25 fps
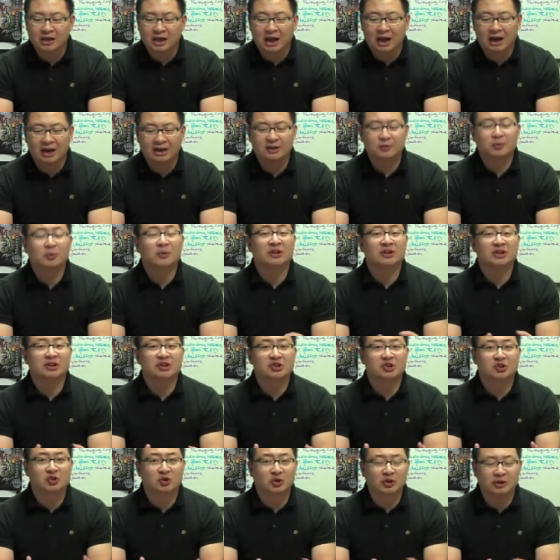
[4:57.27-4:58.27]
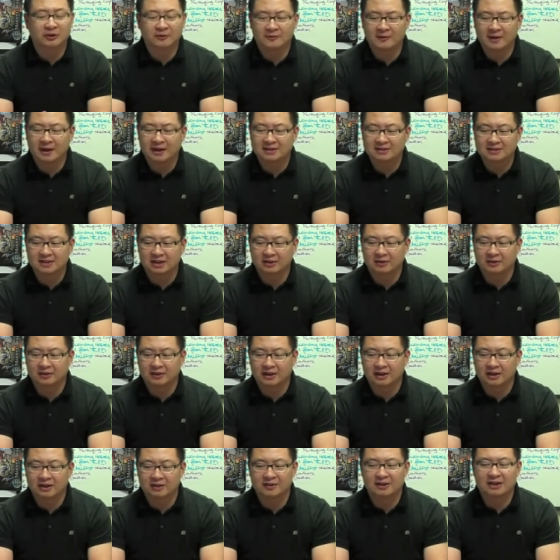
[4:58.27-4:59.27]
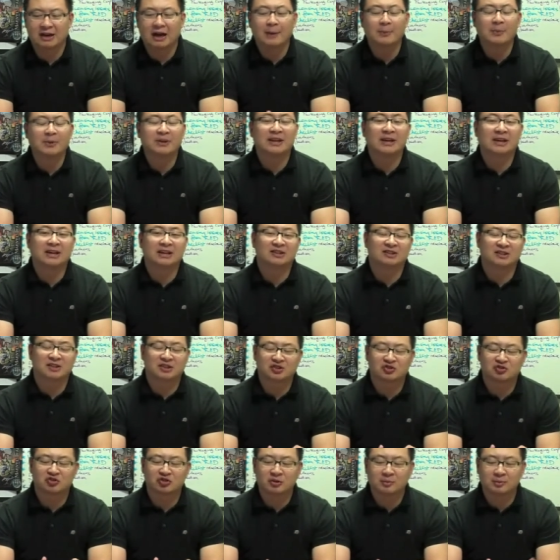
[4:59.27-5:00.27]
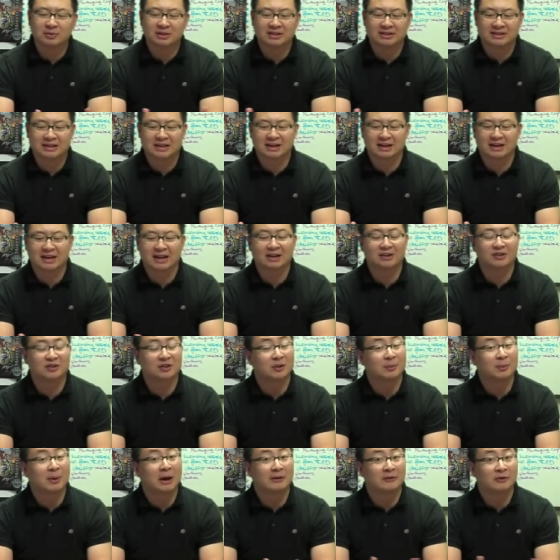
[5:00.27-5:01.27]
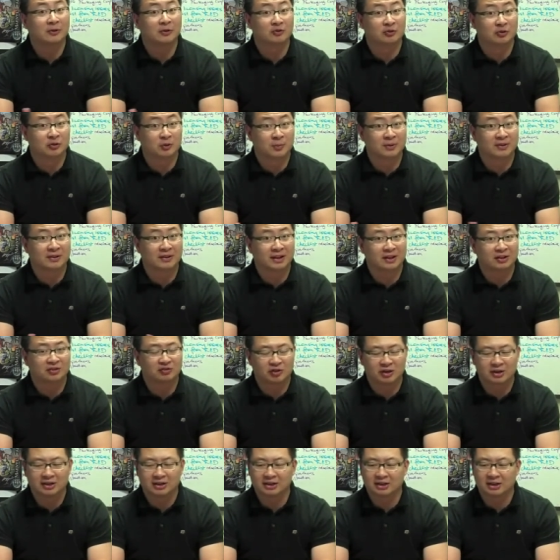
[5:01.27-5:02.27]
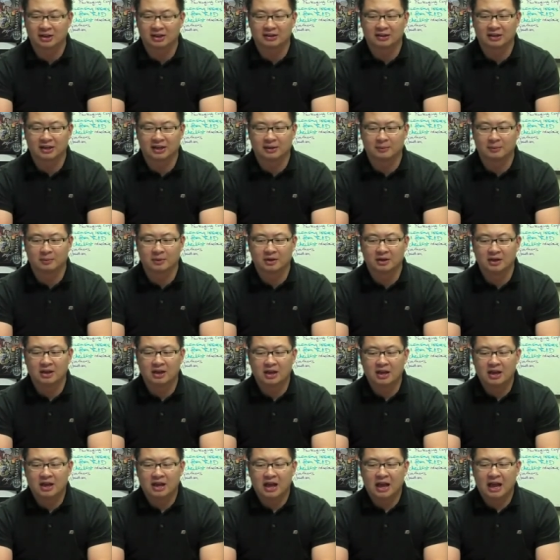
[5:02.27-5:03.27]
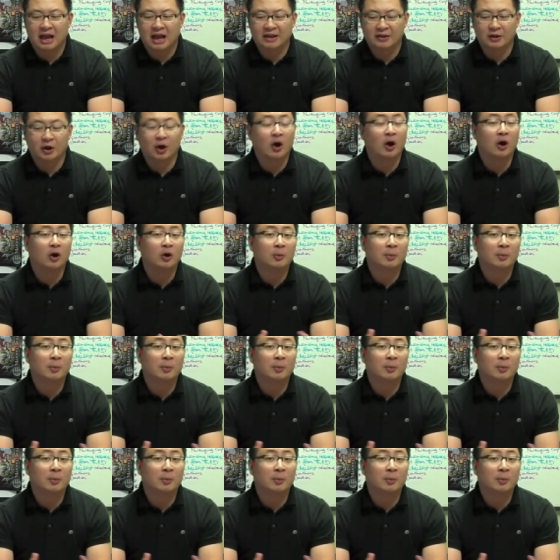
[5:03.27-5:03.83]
I just wanted to assure the fans out there that Upper Deck is extremely dedicated to the Marvel Superstars trading card game and the whole